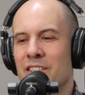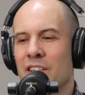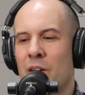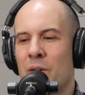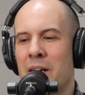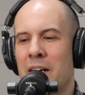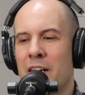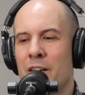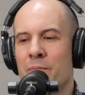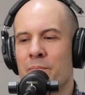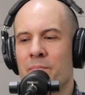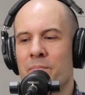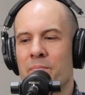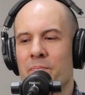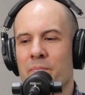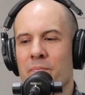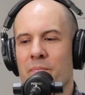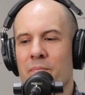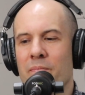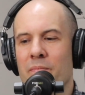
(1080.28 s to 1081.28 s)
So,
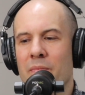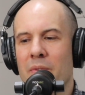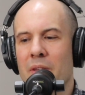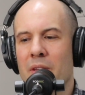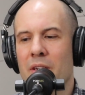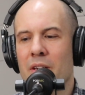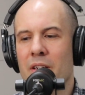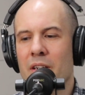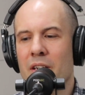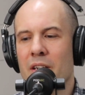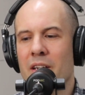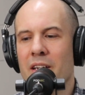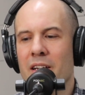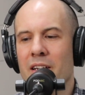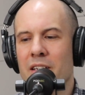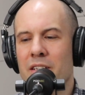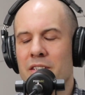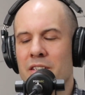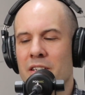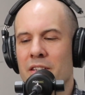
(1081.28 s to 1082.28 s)

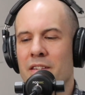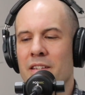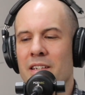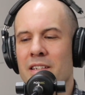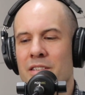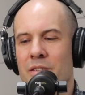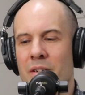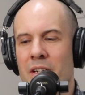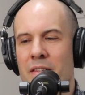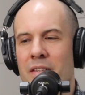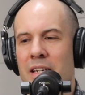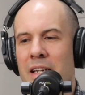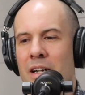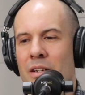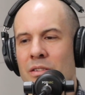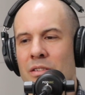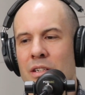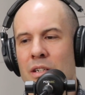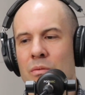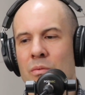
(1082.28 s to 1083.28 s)
is there anything
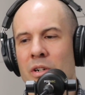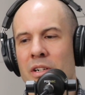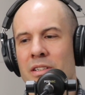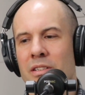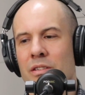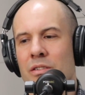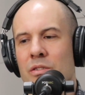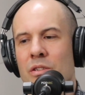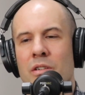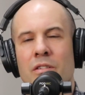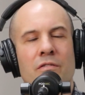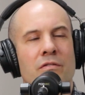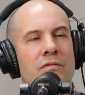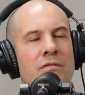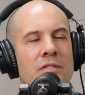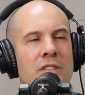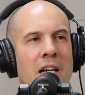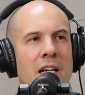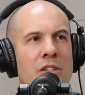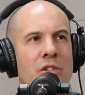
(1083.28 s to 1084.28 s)
else that you wanted to sort of
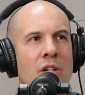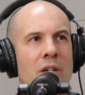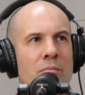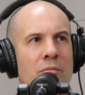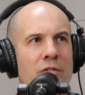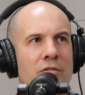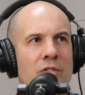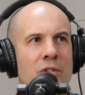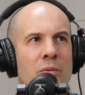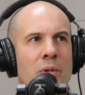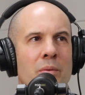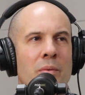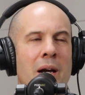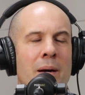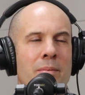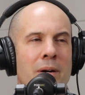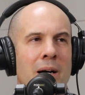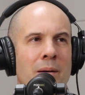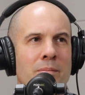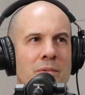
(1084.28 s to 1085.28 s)
touch on before we
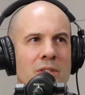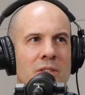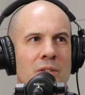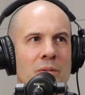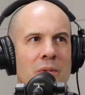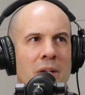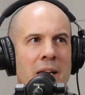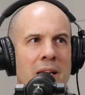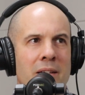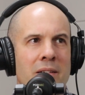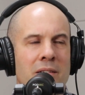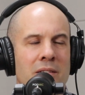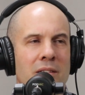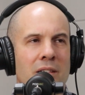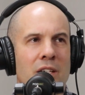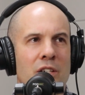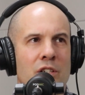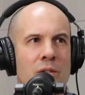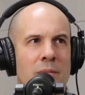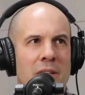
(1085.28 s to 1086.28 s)
wrap up, just around
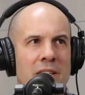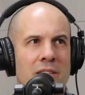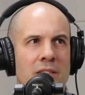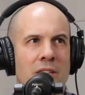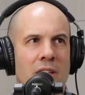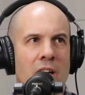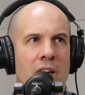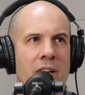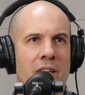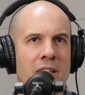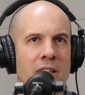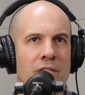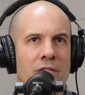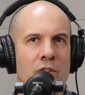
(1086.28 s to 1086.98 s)
intumescent coating?